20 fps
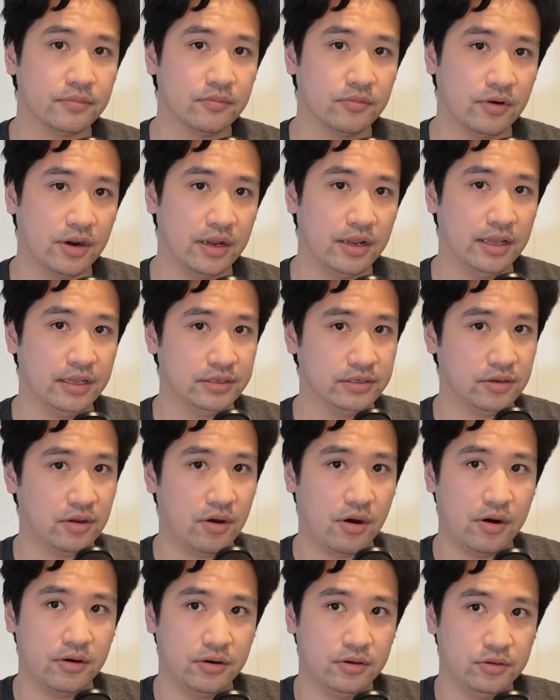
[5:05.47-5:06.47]
right, it's
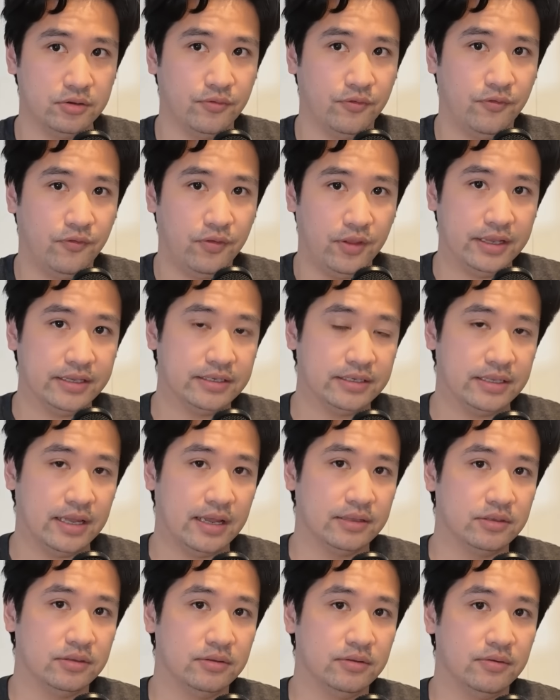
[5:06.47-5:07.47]
harder to flex
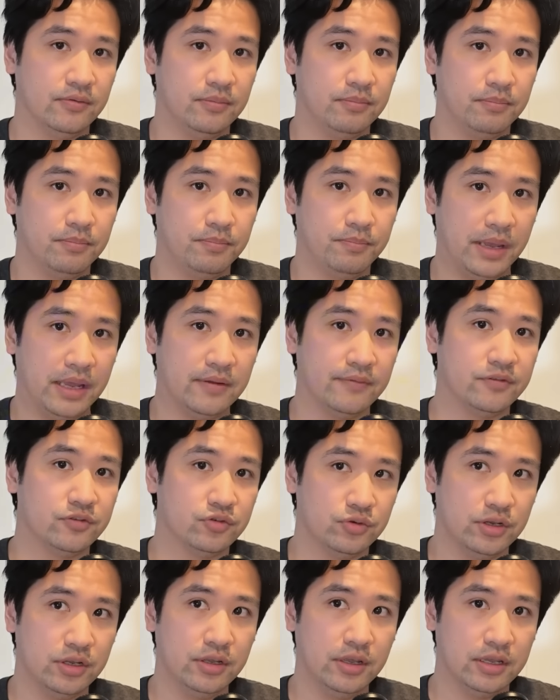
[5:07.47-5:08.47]
that bed of
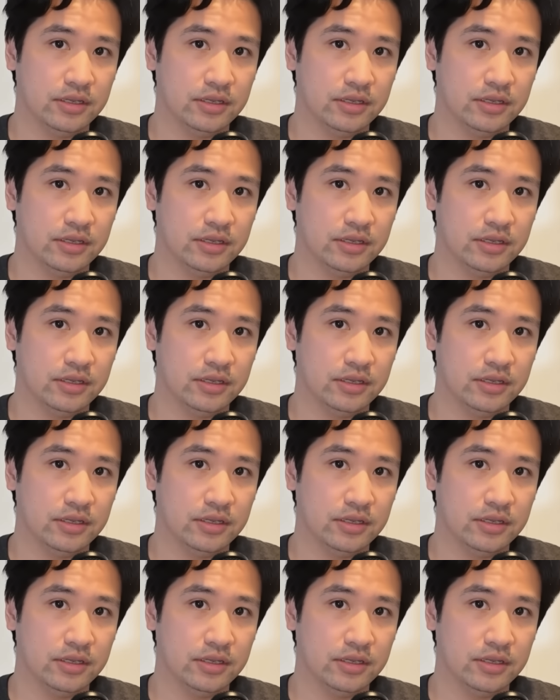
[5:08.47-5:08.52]
string.